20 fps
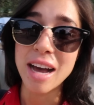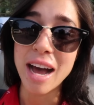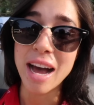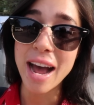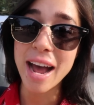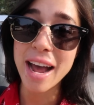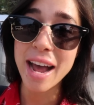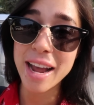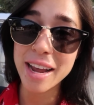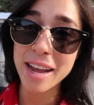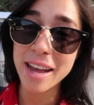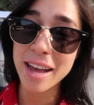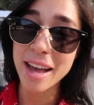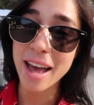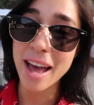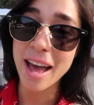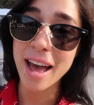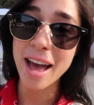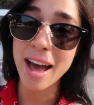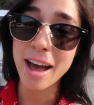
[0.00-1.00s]
I
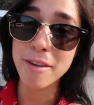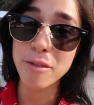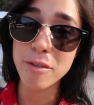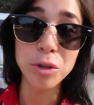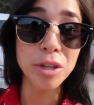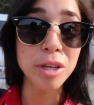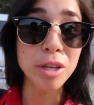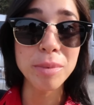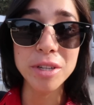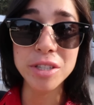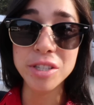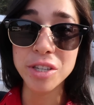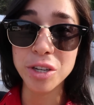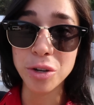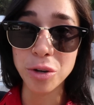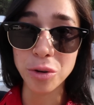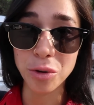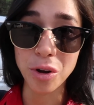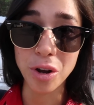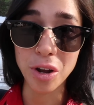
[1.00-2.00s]
have only been to
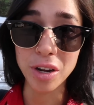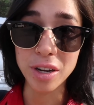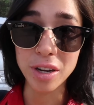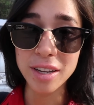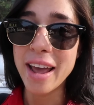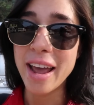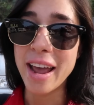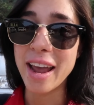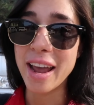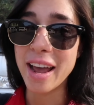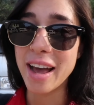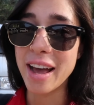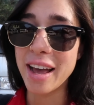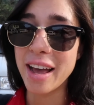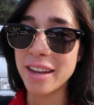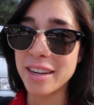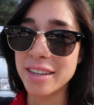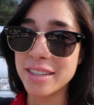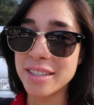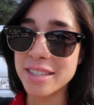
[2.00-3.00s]
Coron,
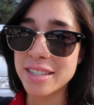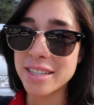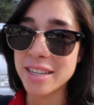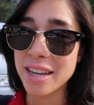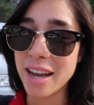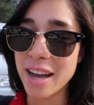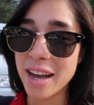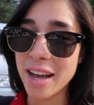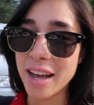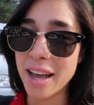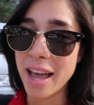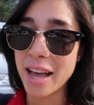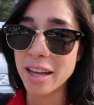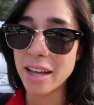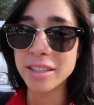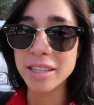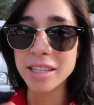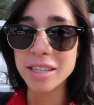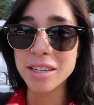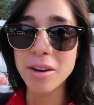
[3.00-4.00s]
and
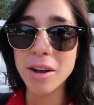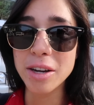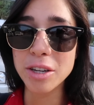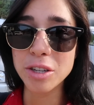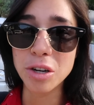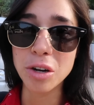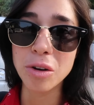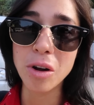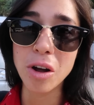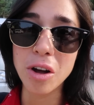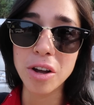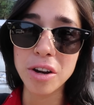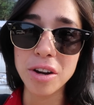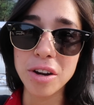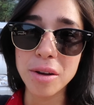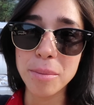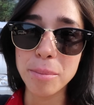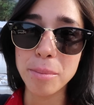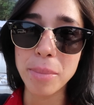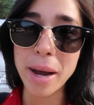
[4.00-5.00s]
El Nido and Coron
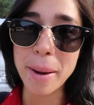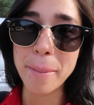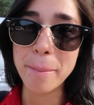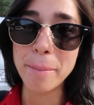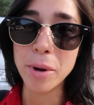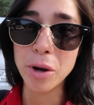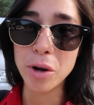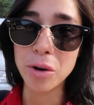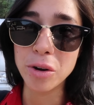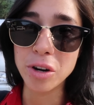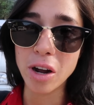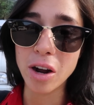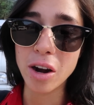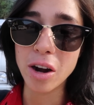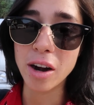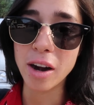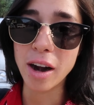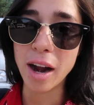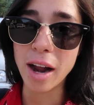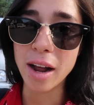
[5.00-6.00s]
by boat
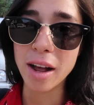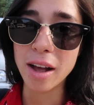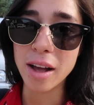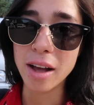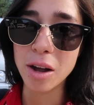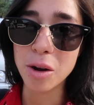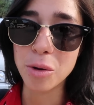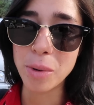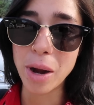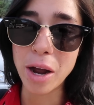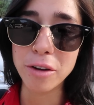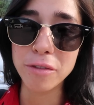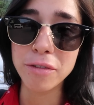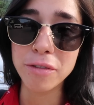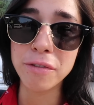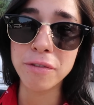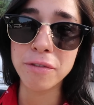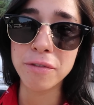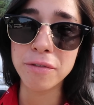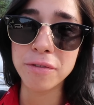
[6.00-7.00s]
are around
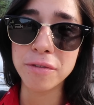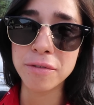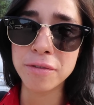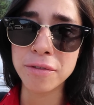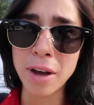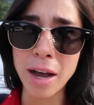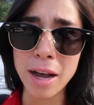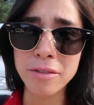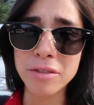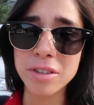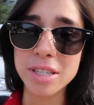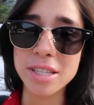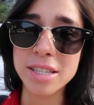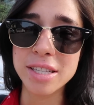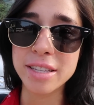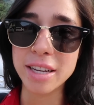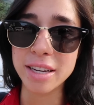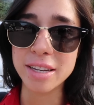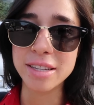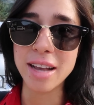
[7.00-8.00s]
5 to
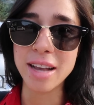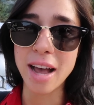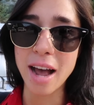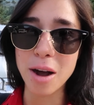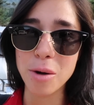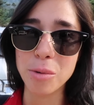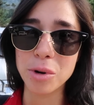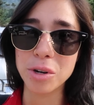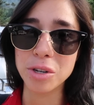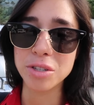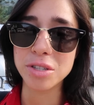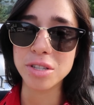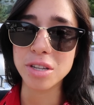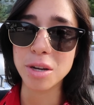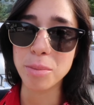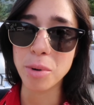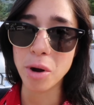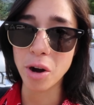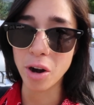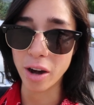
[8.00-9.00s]
6 hours
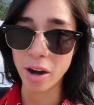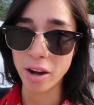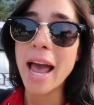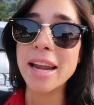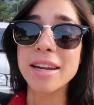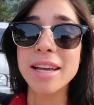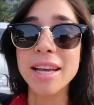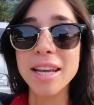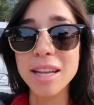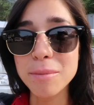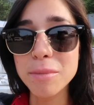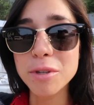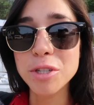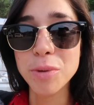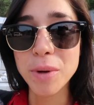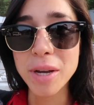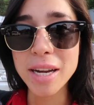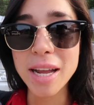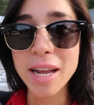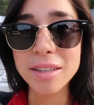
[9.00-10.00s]
apart. And in
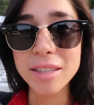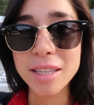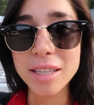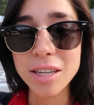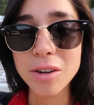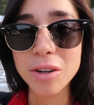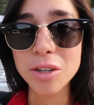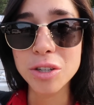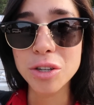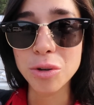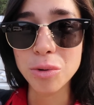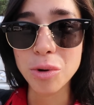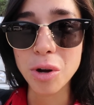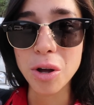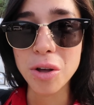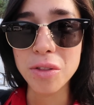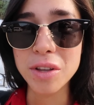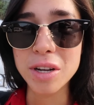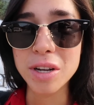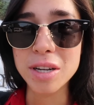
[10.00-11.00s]
between El Nido and
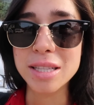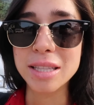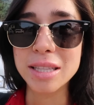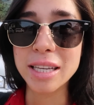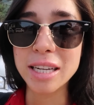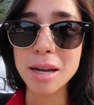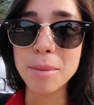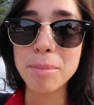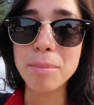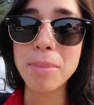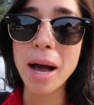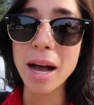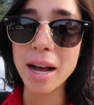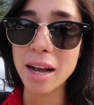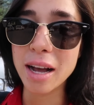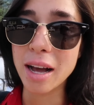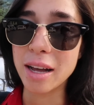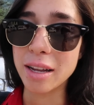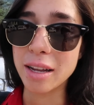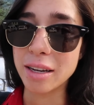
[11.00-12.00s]
Coron, there's
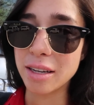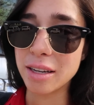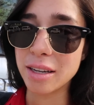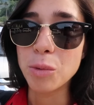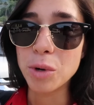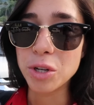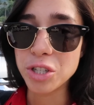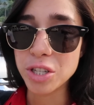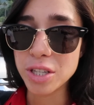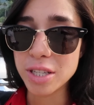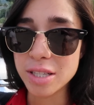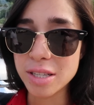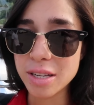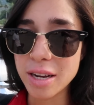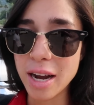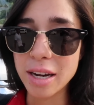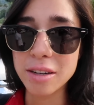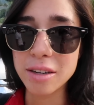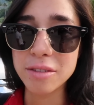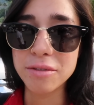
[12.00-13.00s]
Linapacan, which is
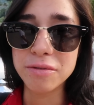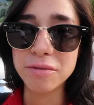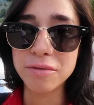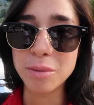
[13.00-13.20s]
kind of